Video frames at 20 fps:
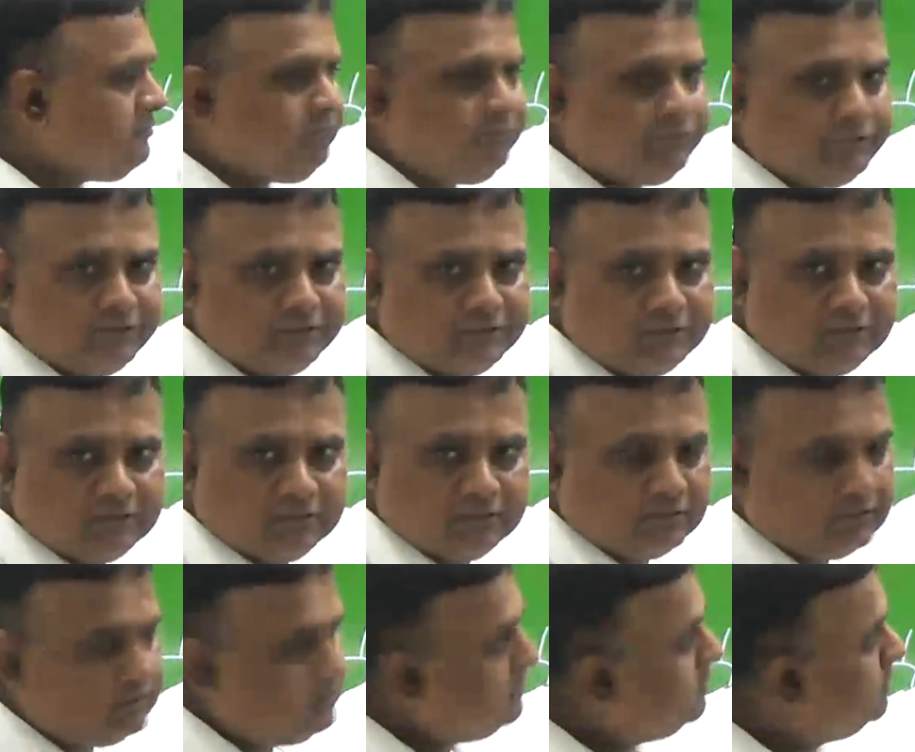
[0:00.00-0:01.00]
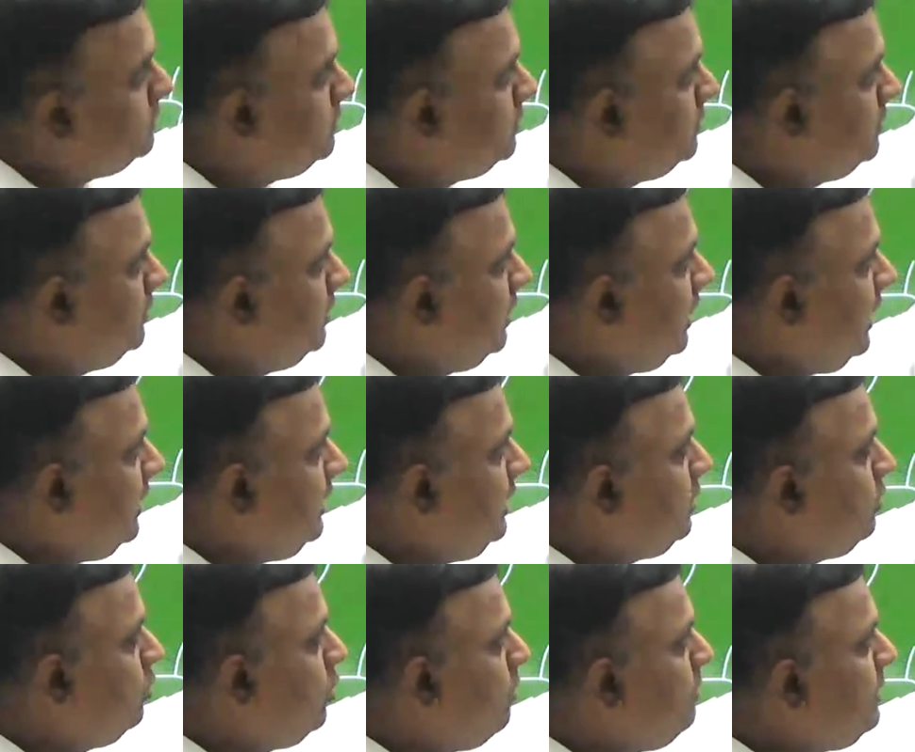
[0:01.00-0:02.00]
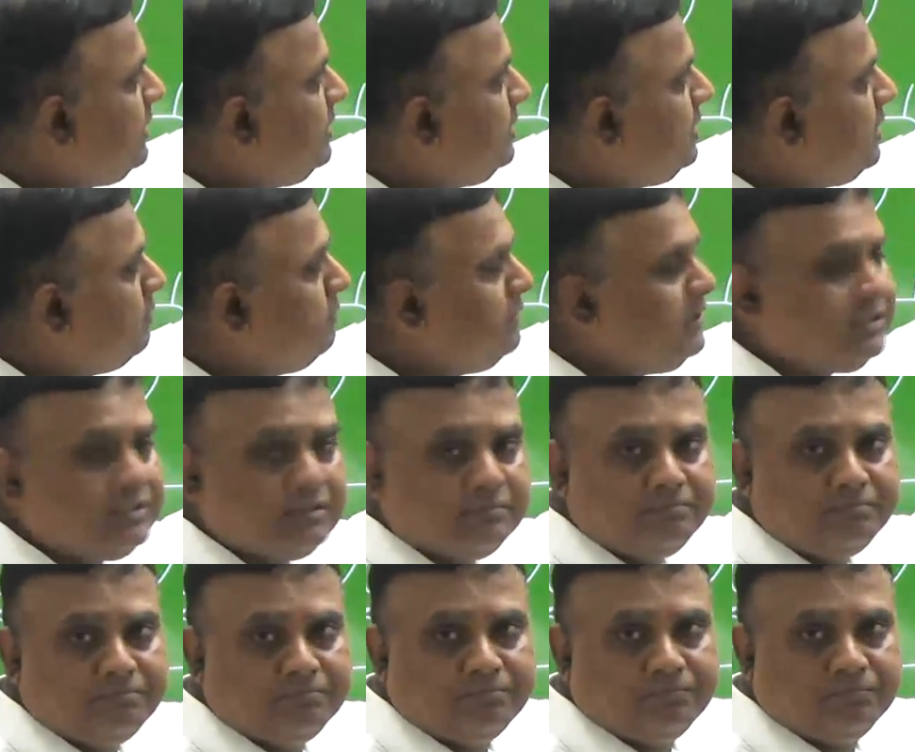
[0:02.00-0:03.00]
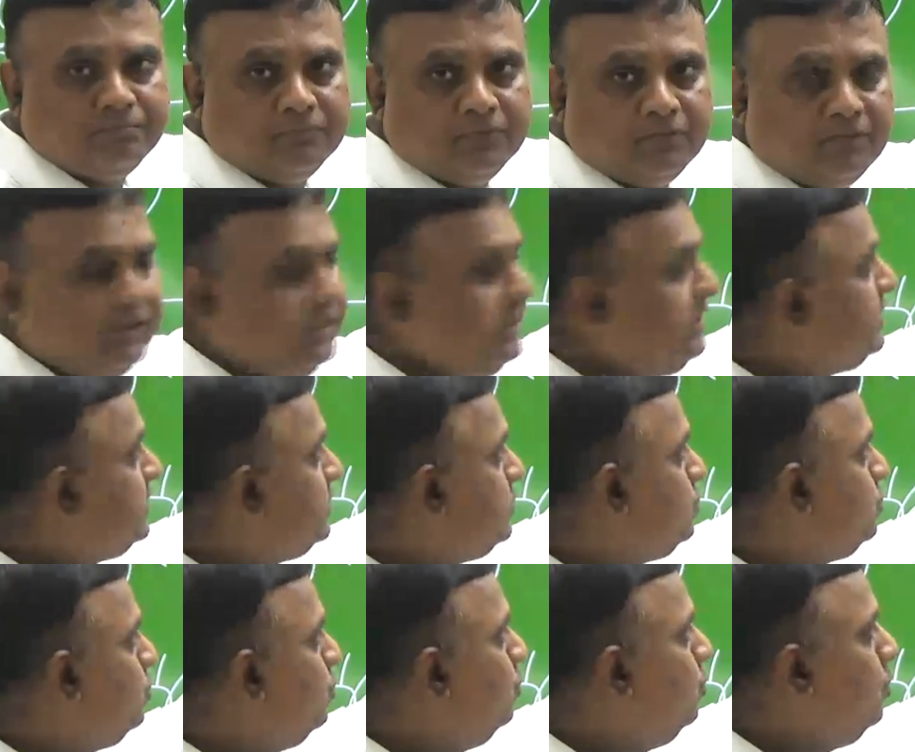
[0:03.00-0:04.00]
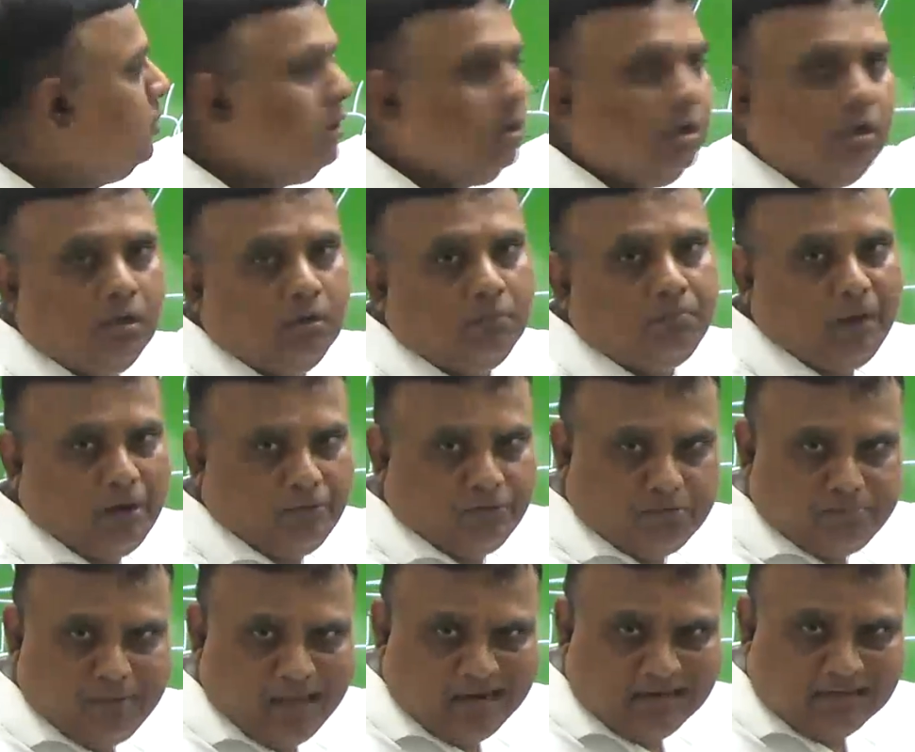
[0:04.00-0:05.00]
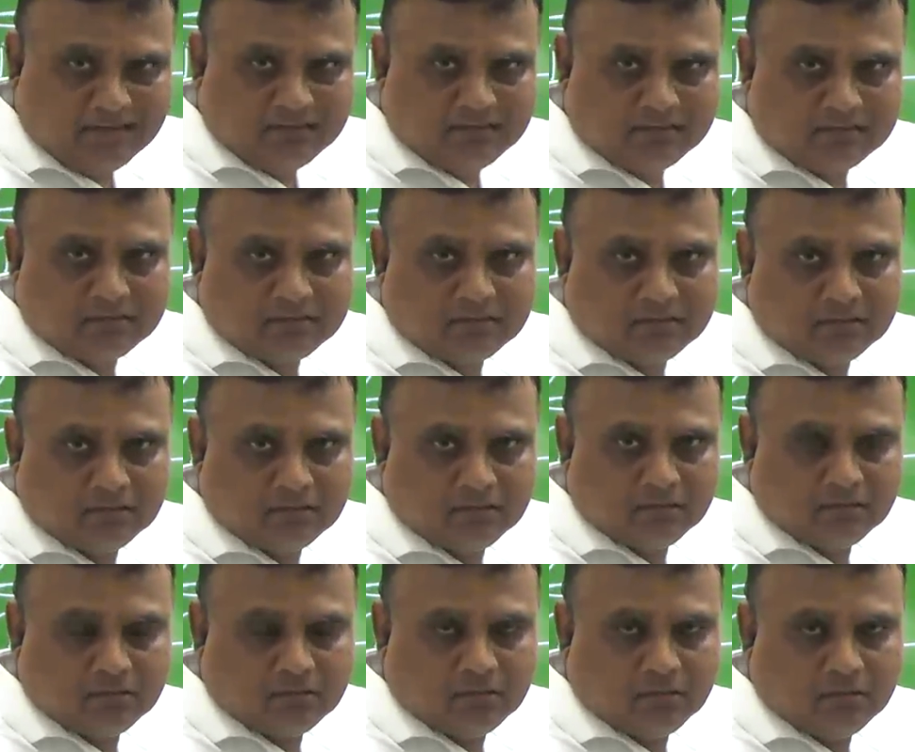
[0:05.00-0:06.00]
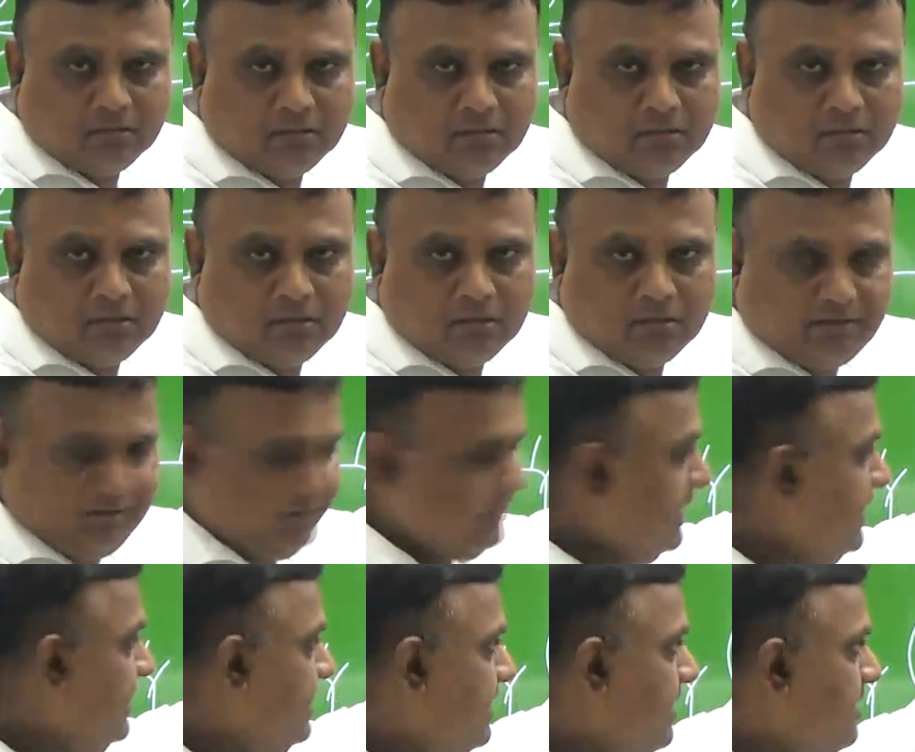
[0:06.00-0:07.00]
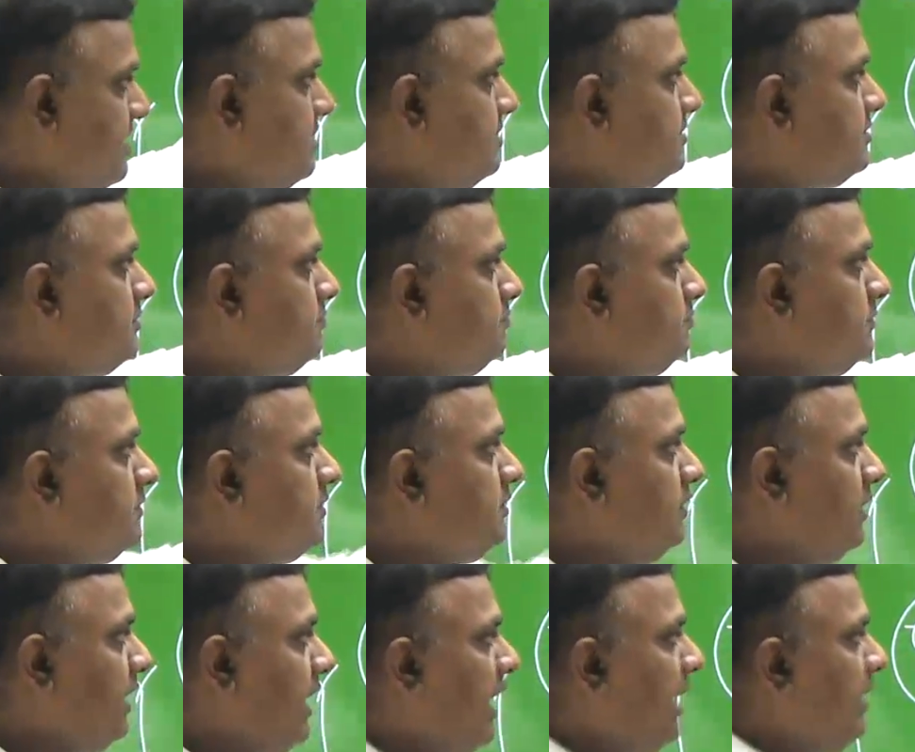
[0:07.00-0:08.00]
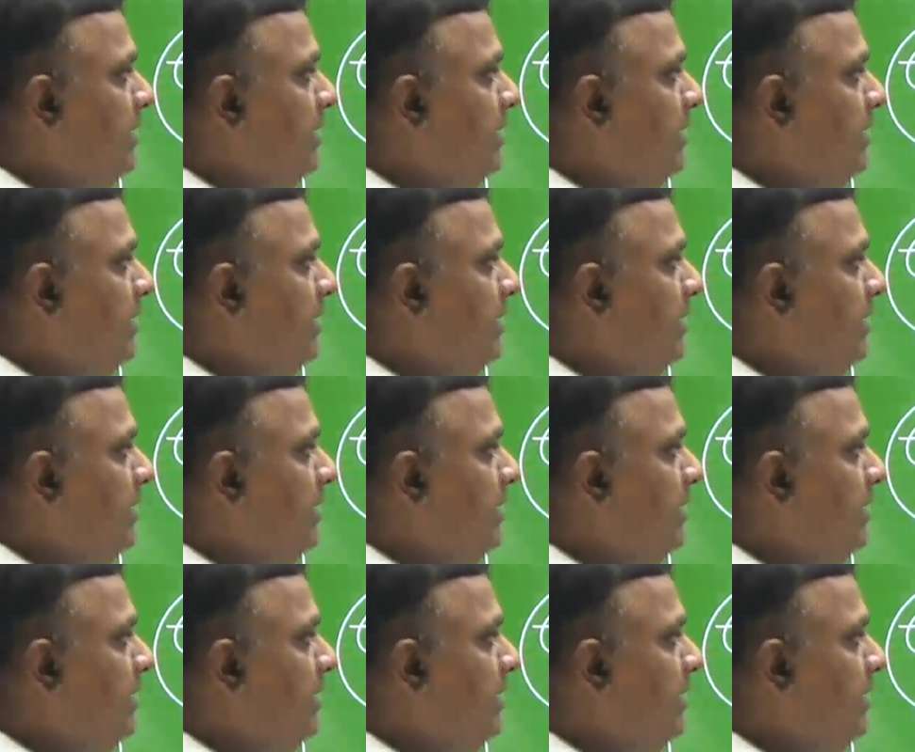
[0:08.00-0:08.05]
first, and economic determinism leads to power balance, egalitarianism, and